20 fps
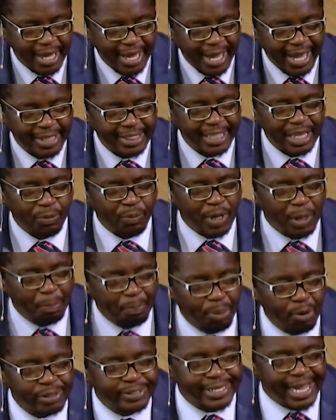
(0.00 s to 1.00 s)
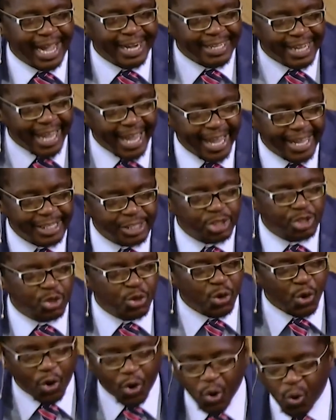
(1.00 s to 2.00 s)
and they will put an end to
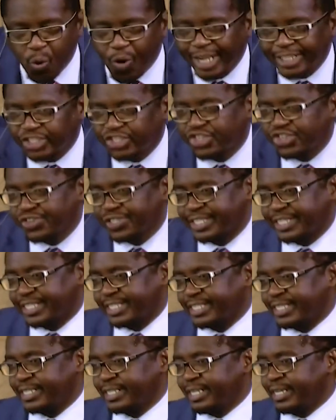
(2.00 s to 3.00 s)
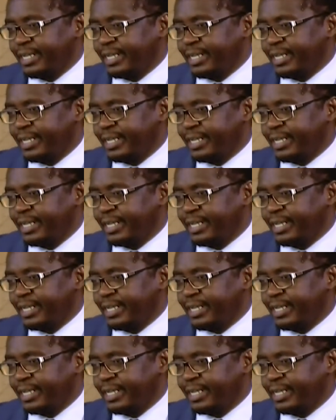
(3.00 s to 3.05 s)
your questions.